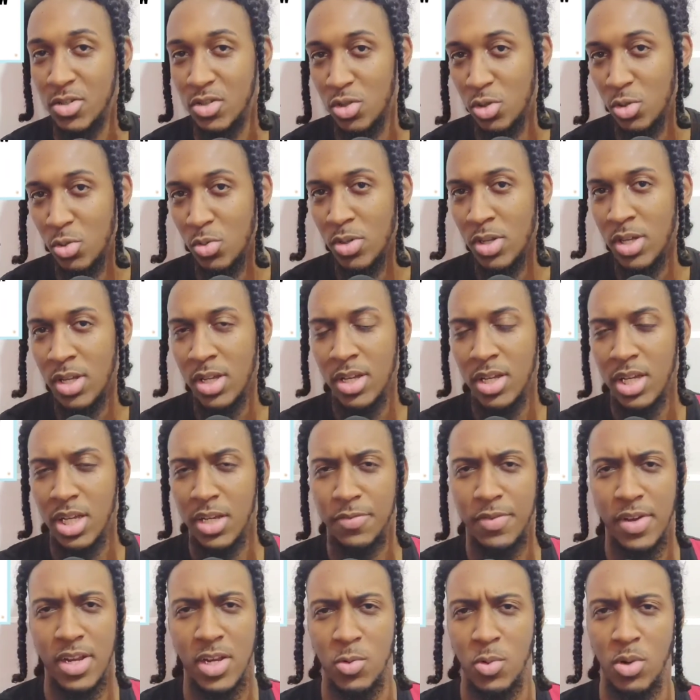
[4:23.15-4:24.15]
So
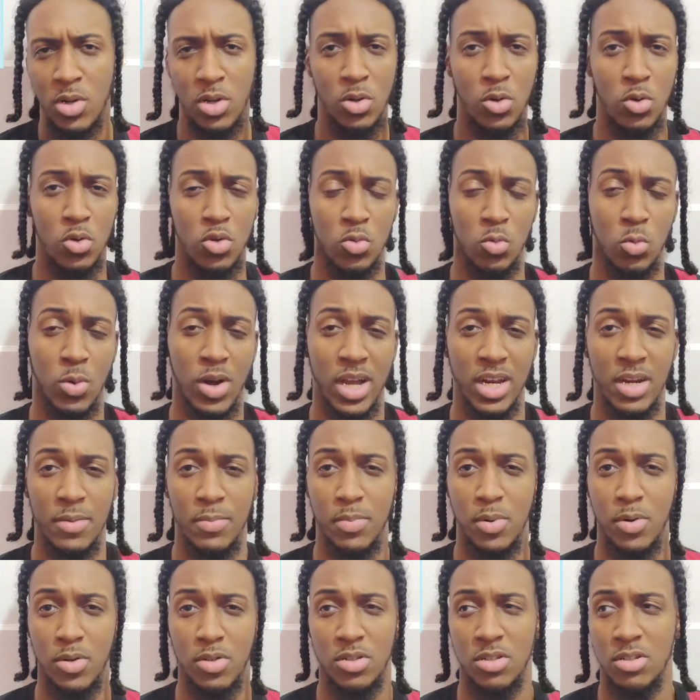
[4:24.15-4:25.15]
if anyone knows why the
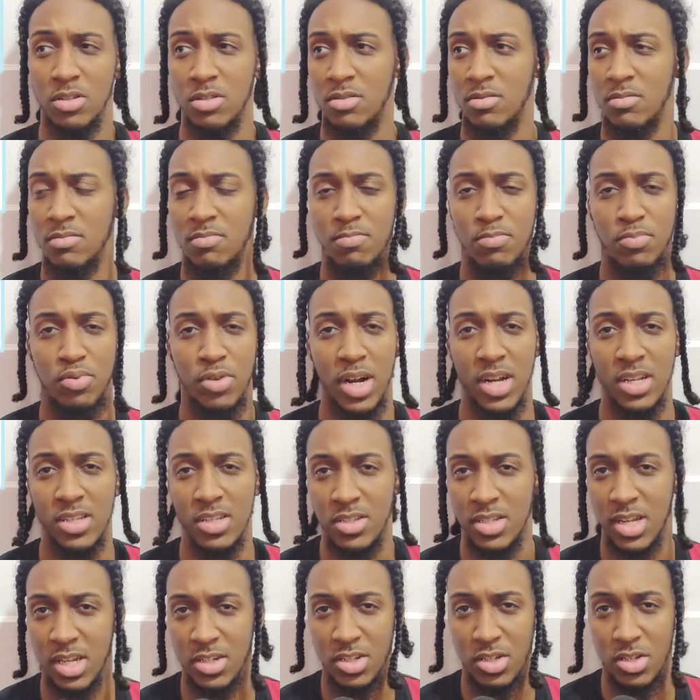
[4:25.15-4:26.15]
Boss price
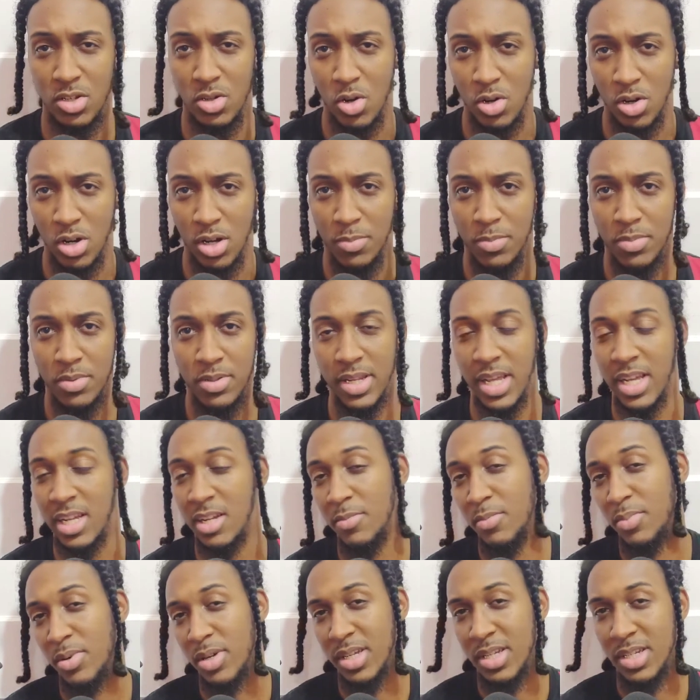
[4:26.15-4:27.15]
has actually gone up, they
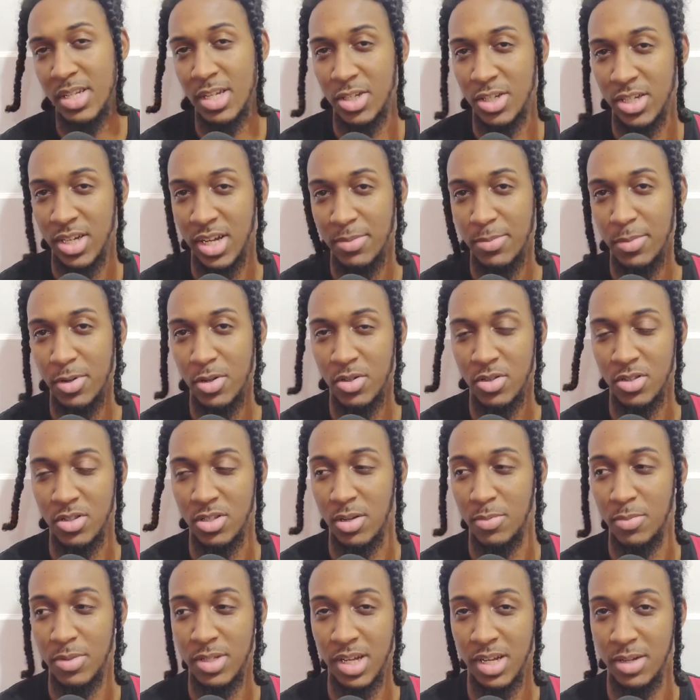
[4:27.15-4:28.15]
can put it in the chat, because
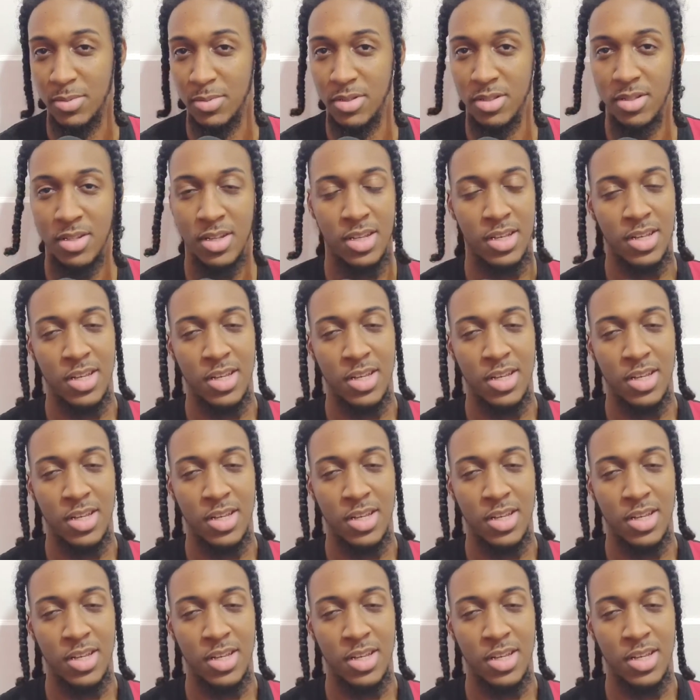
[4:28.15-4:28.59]
sometimes